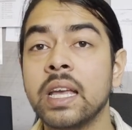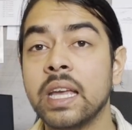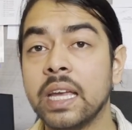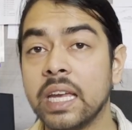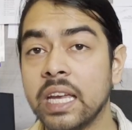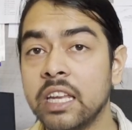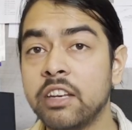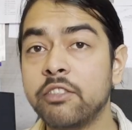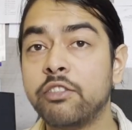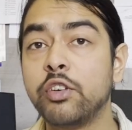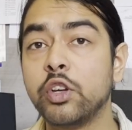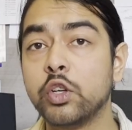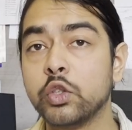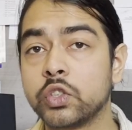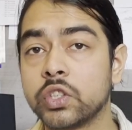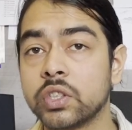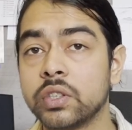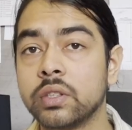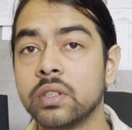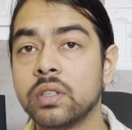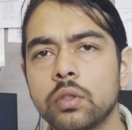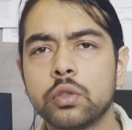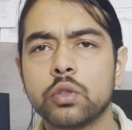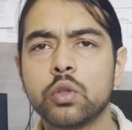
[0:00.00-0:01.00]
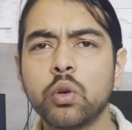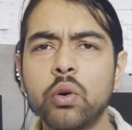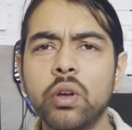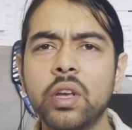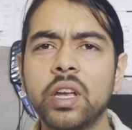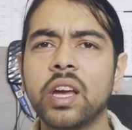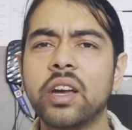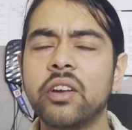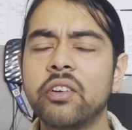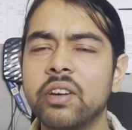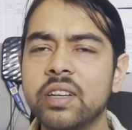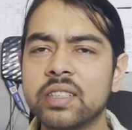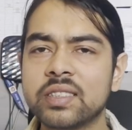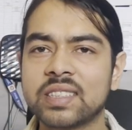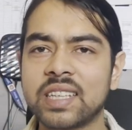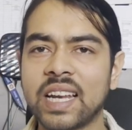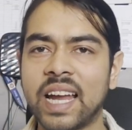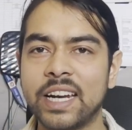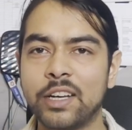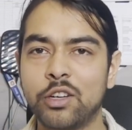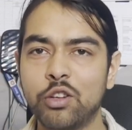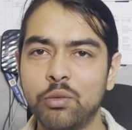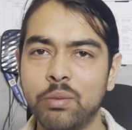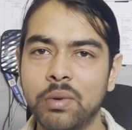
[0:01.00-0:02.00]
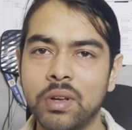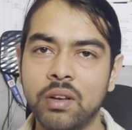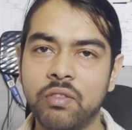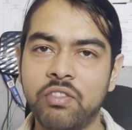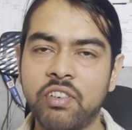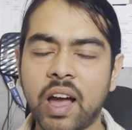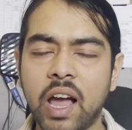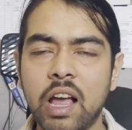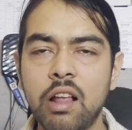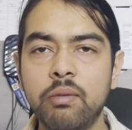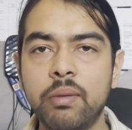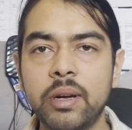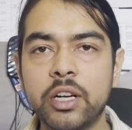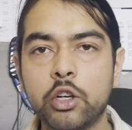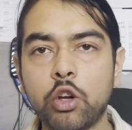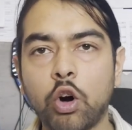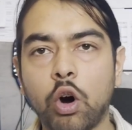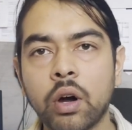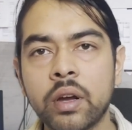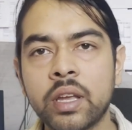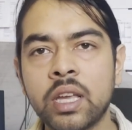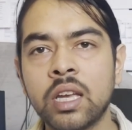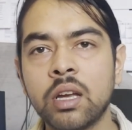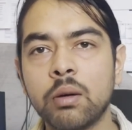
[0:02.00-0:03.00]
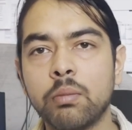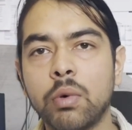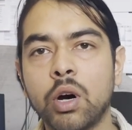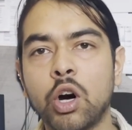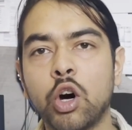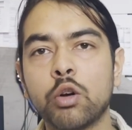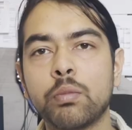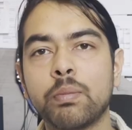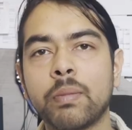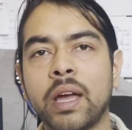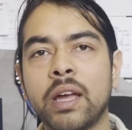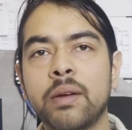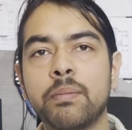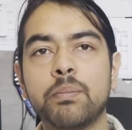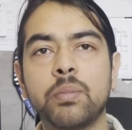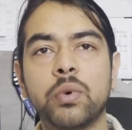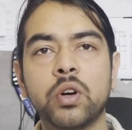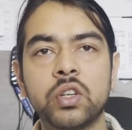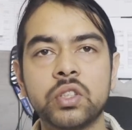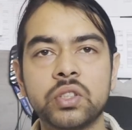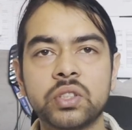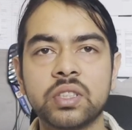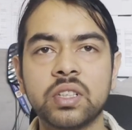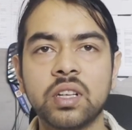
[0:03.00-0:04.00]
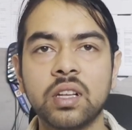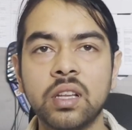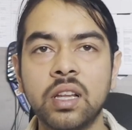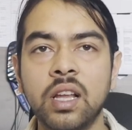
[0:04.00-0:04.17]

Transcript: in future. So here in slide 12, I'll be talking about my personal